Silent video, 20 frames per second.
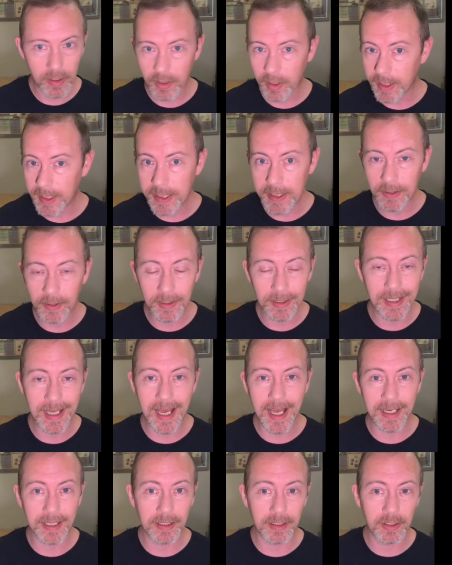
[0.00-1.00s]

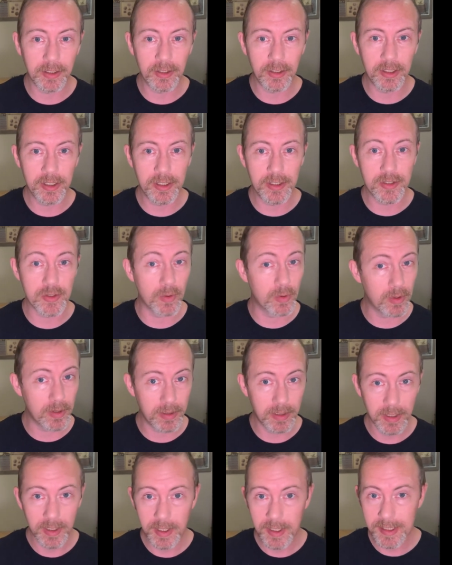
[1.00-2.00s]
ill-gotten goods or
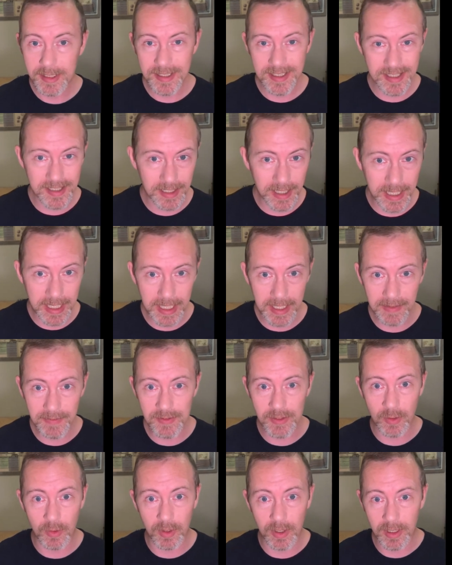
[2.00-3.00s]
slaves
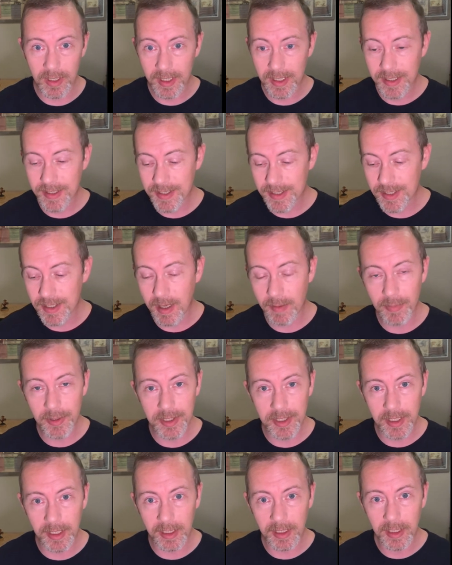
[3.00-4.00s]
or
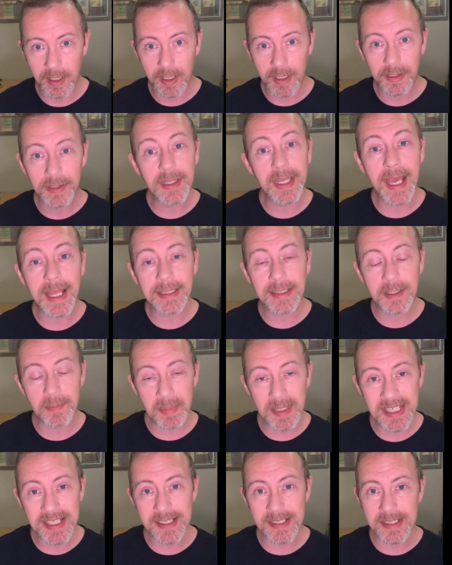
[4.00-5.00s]
something that the
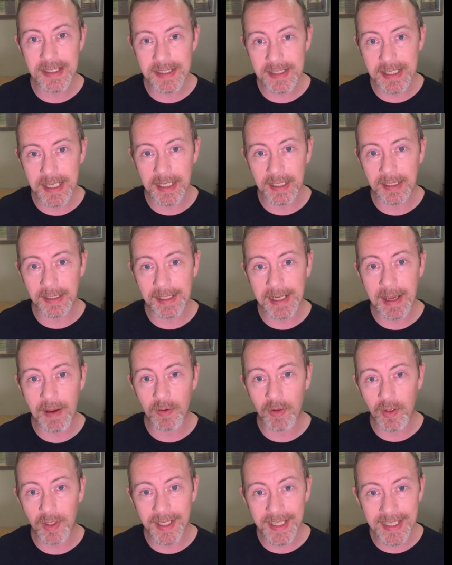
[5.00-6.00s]
P Cs can
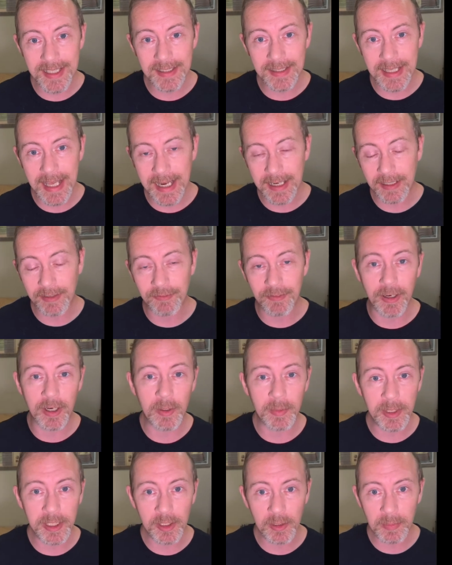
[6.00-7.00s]
encounter in that
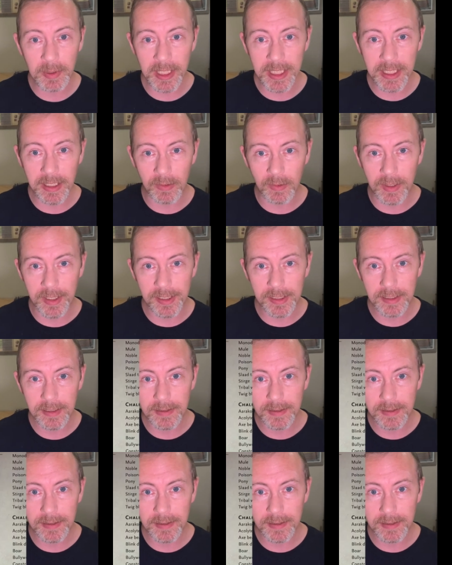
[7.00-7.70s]
environment you're playing with.